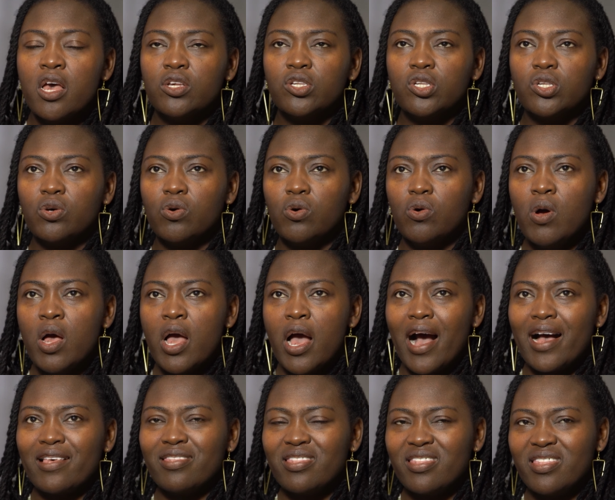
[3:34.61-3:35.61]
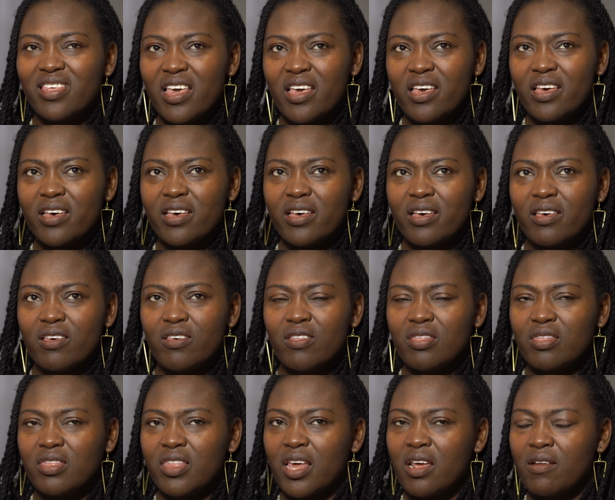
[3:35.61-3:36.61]
So I think
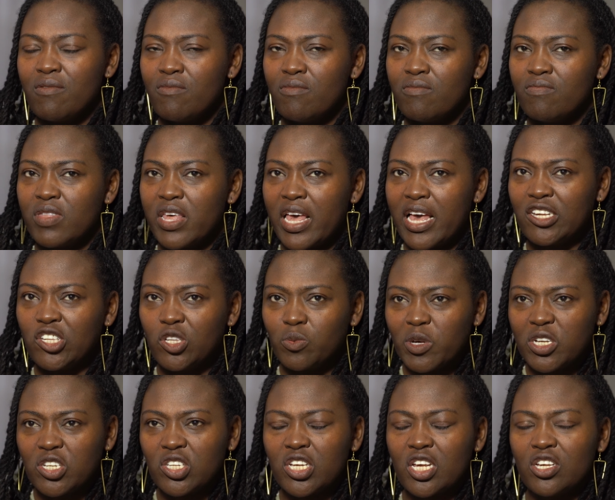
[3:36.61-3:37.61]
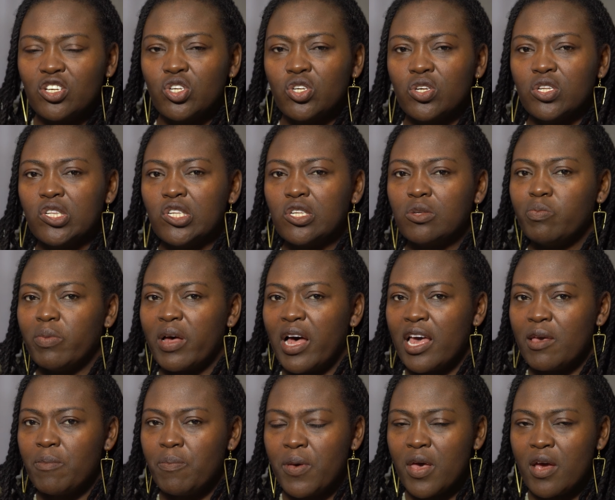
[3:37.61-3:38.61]
the expectations
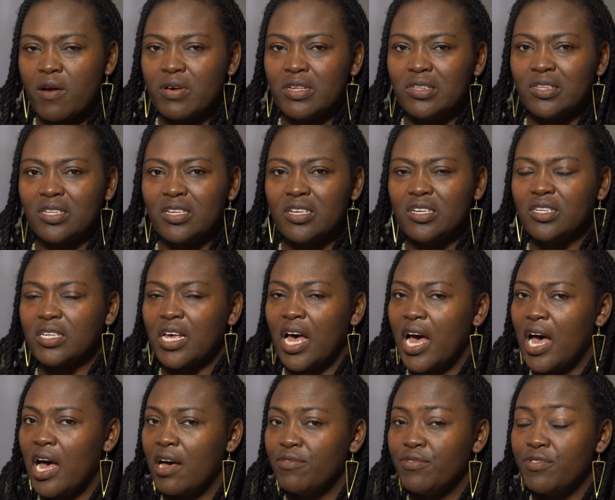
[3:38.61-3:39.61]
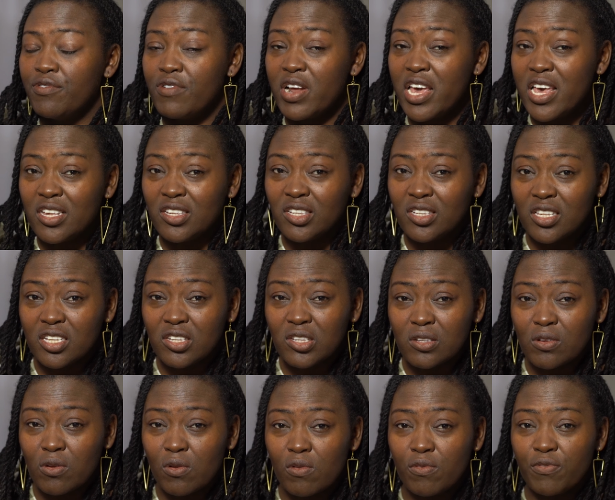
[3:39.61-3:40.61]
by parents is, I have raised the
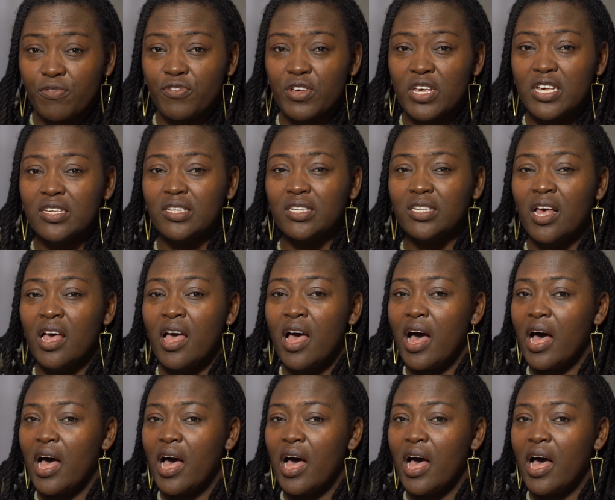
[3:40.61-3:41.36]
school fees,